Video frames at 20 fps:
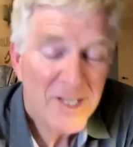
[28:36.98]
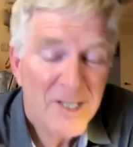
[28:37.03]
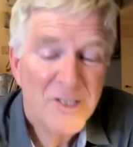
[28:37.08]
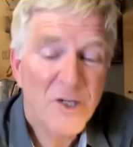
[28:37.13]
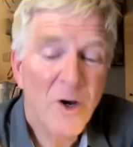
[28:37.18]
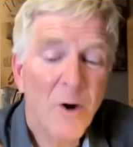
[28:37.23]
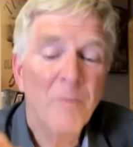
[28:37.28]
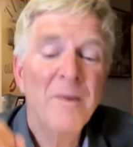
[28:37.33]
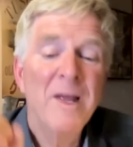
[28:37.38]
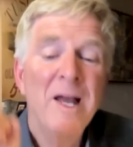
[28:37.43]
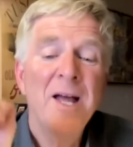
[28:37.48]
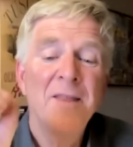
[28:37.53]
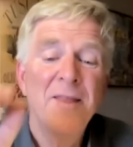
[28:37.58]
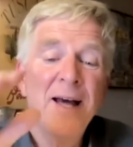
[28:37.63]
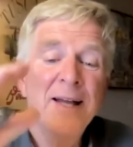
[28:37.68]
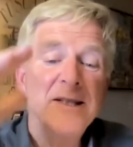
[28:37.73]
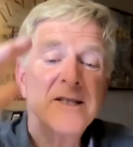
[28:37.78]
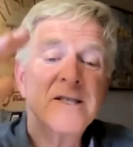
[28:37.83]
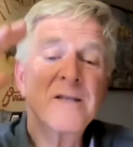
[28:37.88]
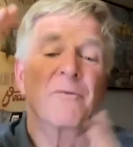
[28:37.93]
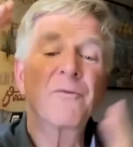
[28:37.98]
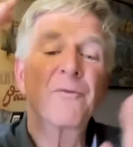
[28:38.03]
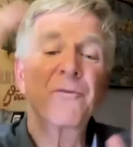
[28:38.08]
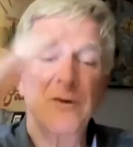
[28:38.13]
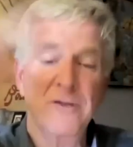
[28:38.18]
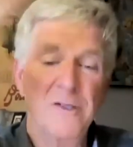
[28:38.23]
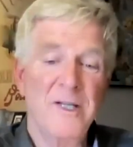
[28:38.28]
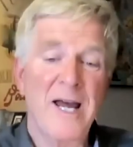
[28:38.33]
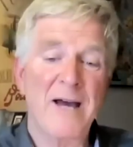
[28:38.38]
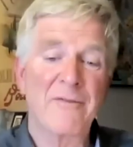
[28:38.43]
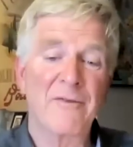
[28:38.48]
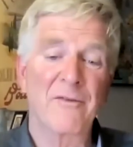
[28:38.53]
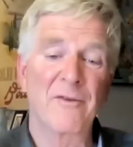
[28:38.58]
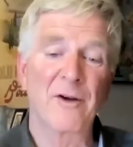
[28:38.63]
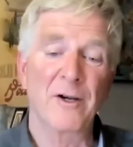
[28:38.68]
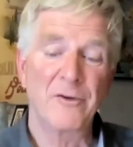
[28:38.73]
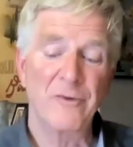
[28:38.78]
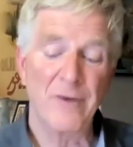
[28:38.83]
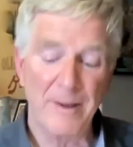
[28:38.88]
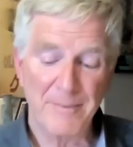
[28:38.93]
So that's the first half of
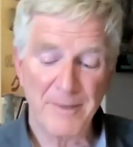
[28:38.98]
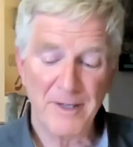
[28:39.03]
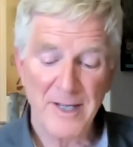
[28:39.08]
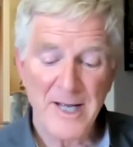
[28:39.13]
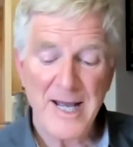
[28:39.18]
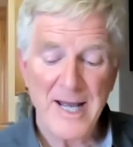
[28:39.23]
our trip.